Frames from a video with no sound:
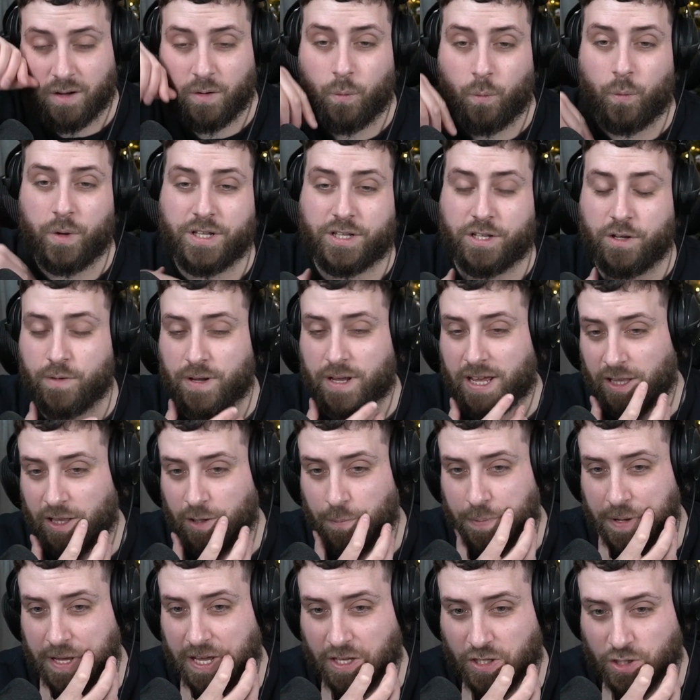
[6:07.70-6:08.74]
We do kill the
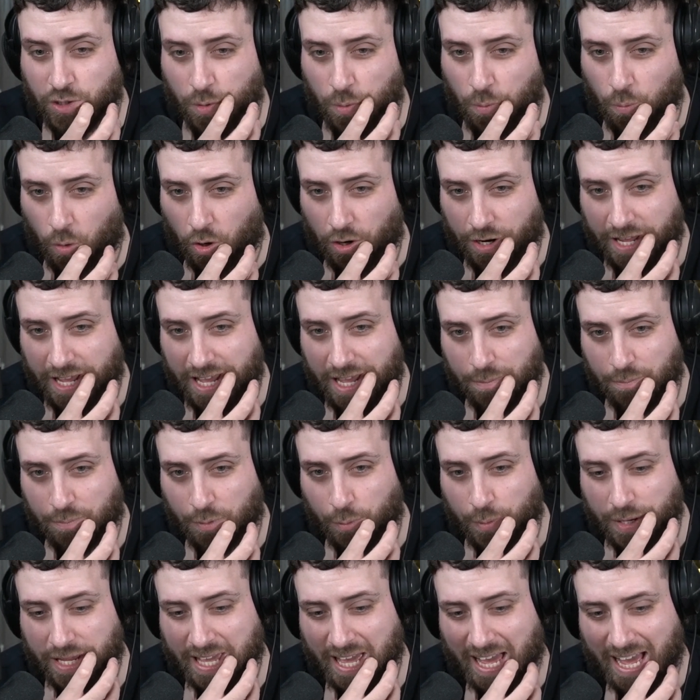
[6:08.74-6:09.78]
Pikachu in one hit, but
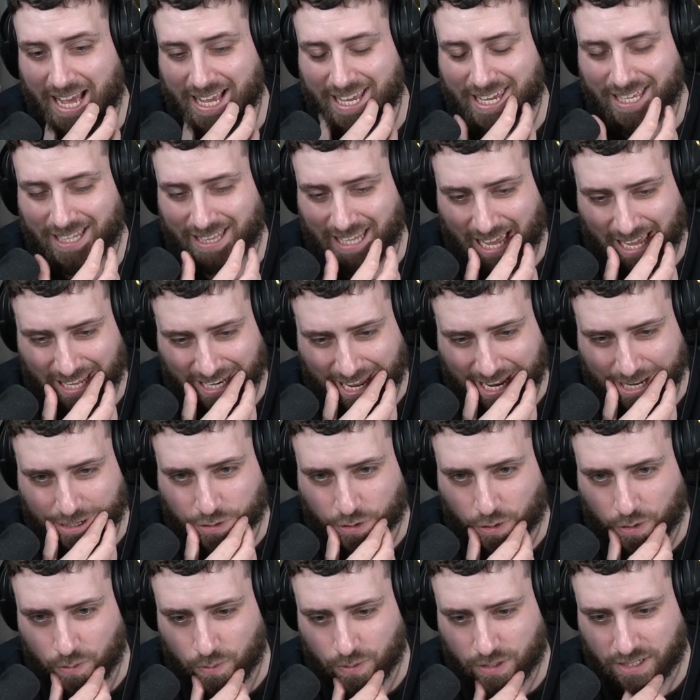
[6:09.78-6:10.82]
we can't kill that
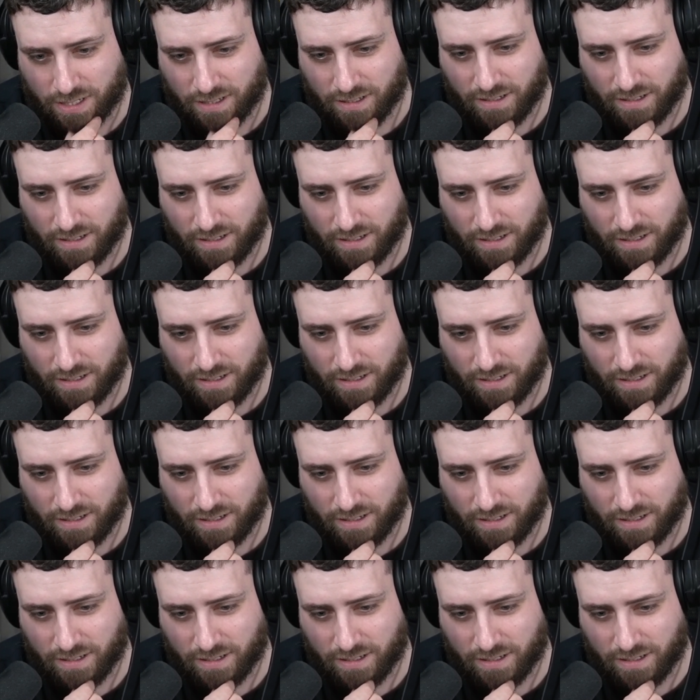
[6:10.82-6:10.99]
Electrode.